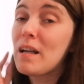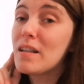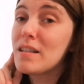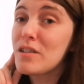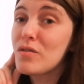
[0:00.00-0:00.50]
and
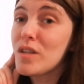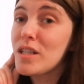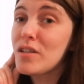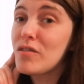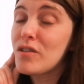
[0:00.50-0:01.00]
her dad's
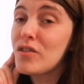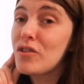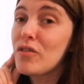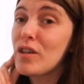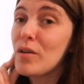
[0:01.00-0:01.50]
reading her a
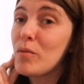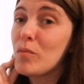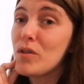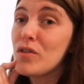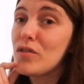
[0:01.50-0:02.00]
story that her
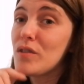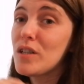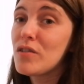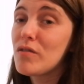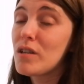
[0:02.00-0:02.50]
mum used to
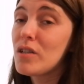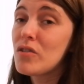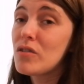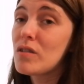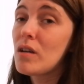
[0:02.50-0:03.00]
read to her, and
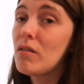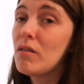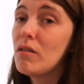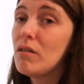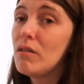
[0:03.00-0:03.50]
it's just like,
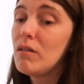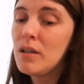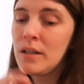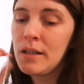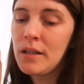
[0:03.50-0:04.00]
oh.
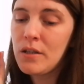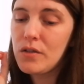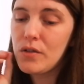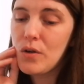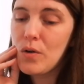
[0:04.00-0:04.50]

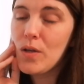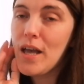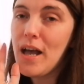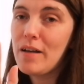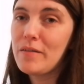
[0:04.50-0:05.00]
So
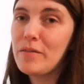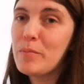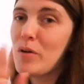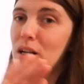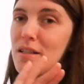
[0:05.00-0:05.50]
yeah,
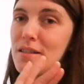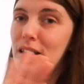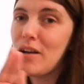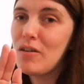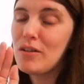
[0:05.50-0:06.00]

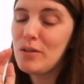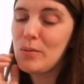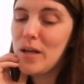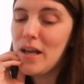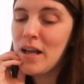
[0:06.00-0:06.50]
Prancer all
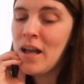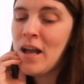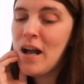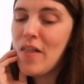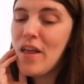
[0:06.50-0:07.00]
the way.
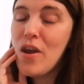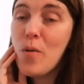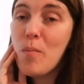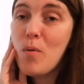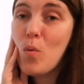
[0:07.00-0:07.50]
And
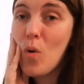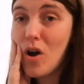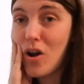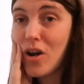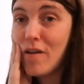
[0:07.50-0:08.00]
then number
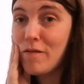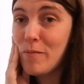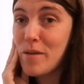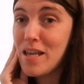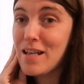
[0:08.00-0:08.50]
1
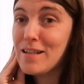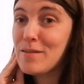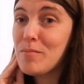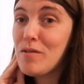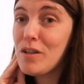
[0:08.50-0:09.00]
for me
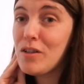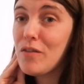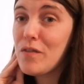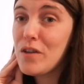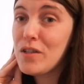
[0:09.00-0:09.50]
is Miracle
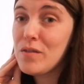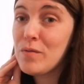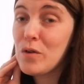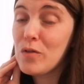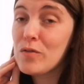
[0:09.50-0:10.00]
on
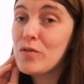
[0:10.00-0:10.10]
34th